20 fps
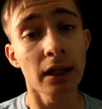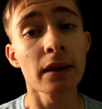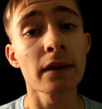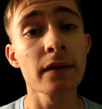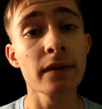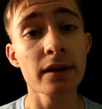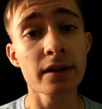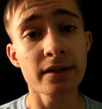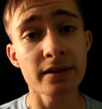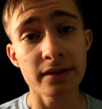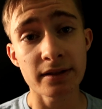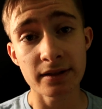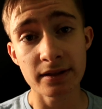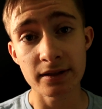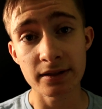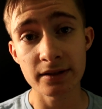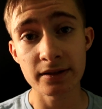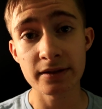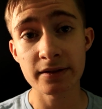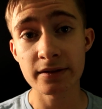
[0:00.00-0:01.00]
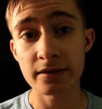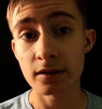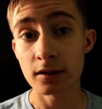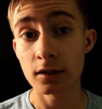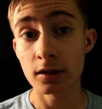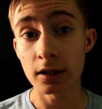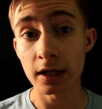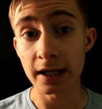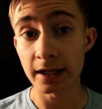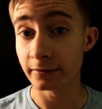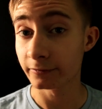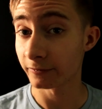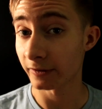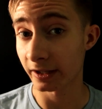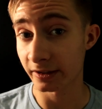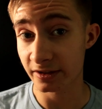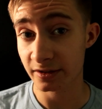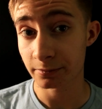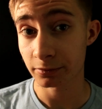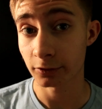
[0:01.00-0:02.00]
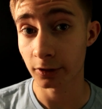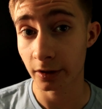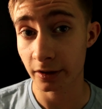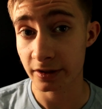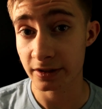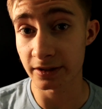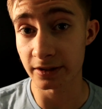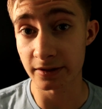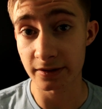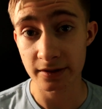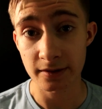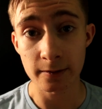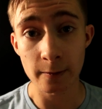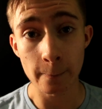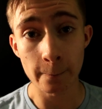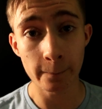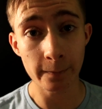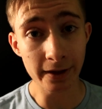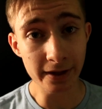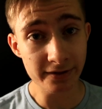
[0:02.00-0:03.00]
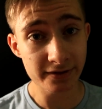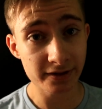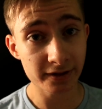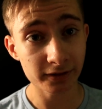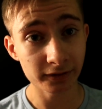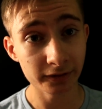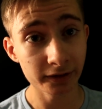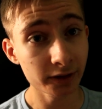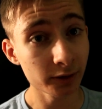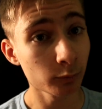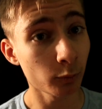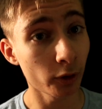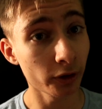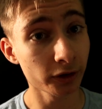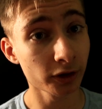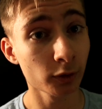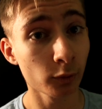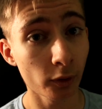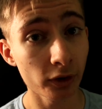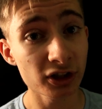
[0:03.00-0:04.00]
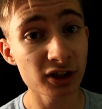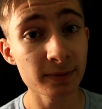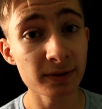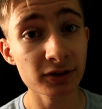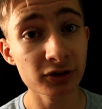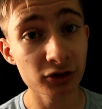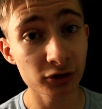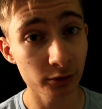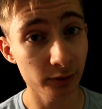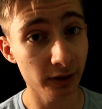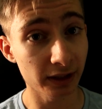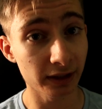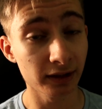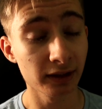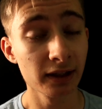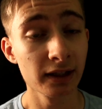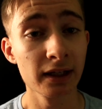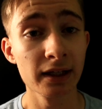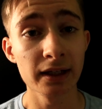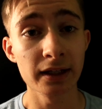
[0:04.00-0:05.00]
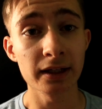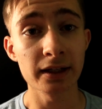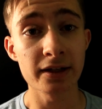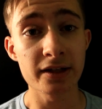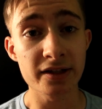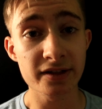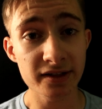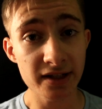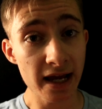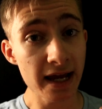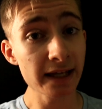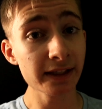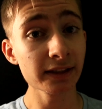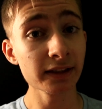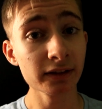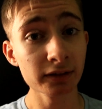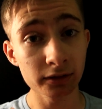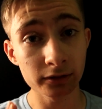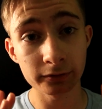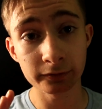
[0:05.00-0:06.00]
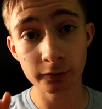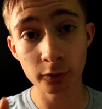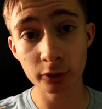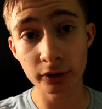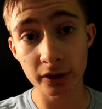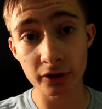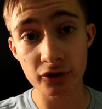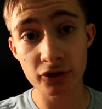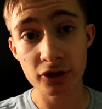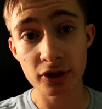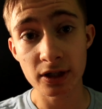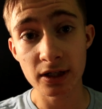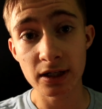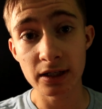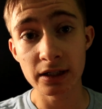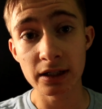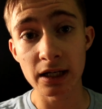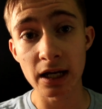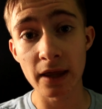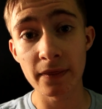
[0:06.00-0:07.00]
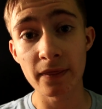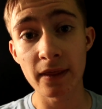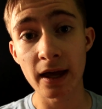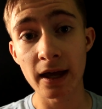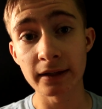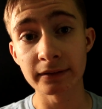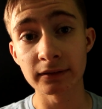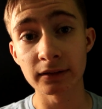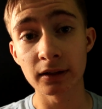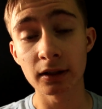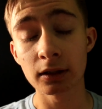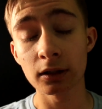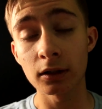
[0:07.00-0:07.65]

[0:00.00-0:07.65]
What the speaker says: This is advanced proxies. Basically what you're going to be doing is taking your footage and then